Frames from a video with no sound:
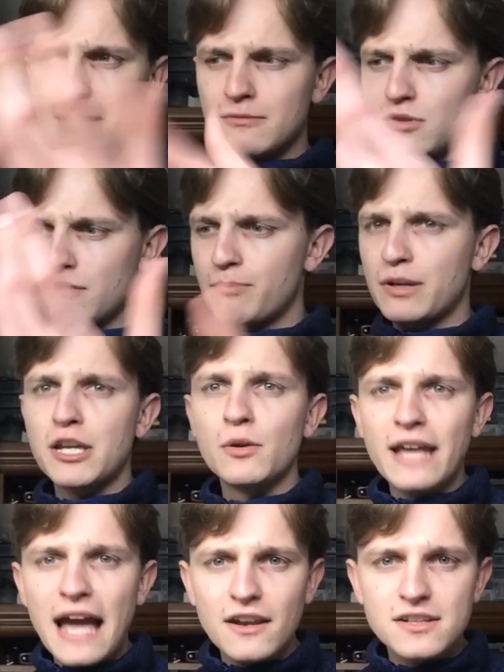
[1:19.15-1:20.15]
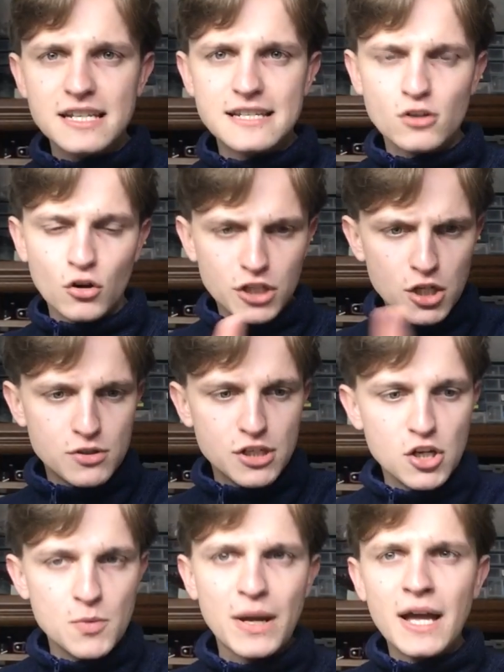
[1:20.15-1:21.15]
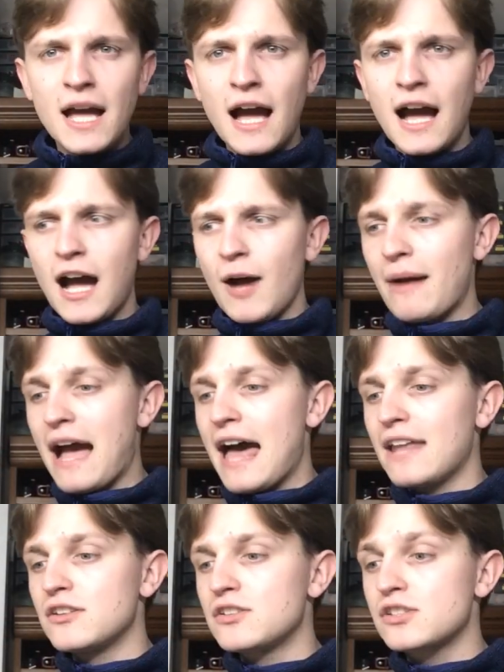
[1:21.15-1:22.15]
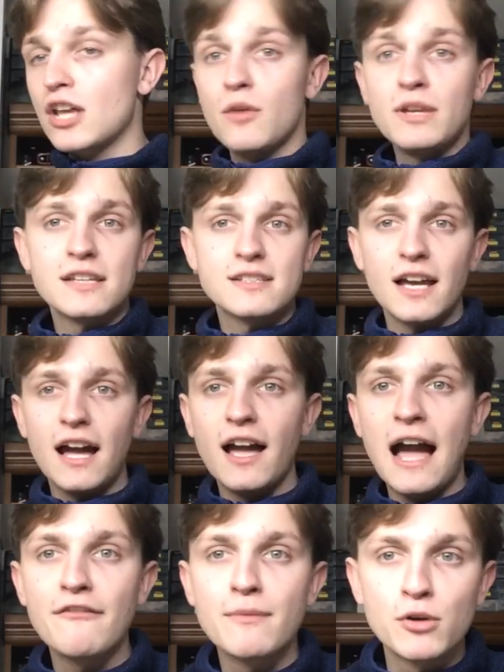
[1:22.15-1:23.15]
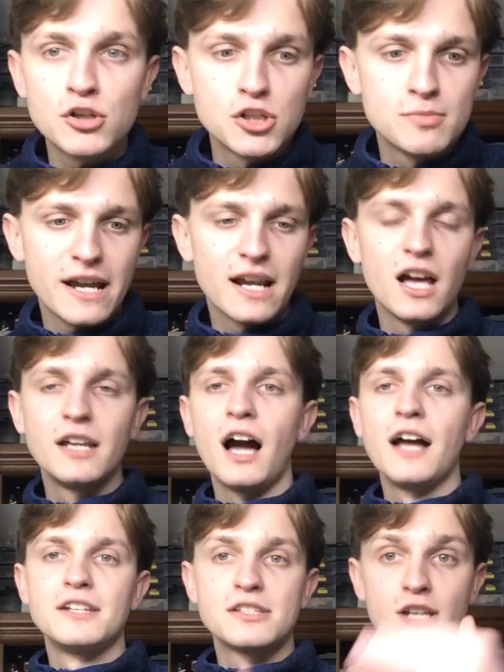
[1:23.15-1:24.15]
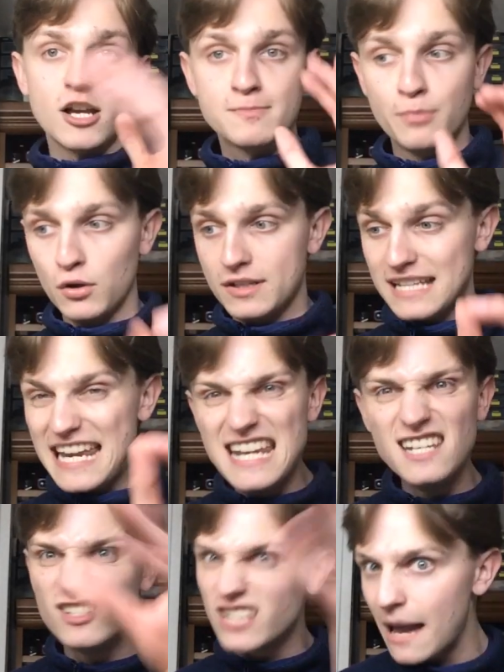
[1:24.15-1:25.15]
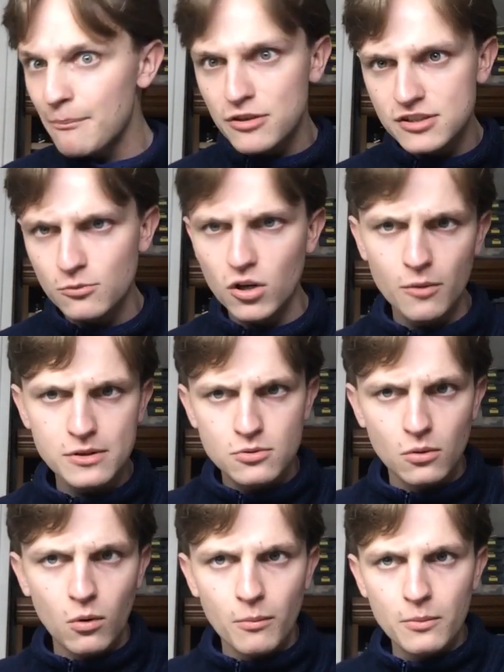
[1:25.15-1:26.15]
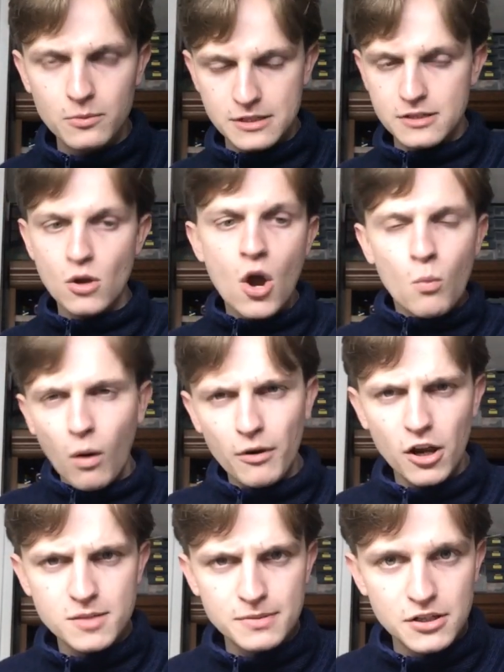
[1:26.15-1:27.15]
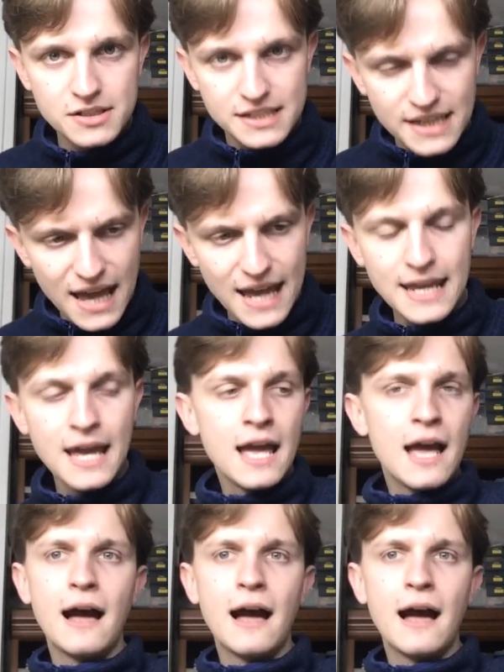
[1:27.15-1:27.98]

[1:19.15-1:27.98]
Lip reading: sort of peculiarities on YouTube, and so yes, I have a booktube channel. I discuss books in depth, as it were, which is what we're going to be doing today.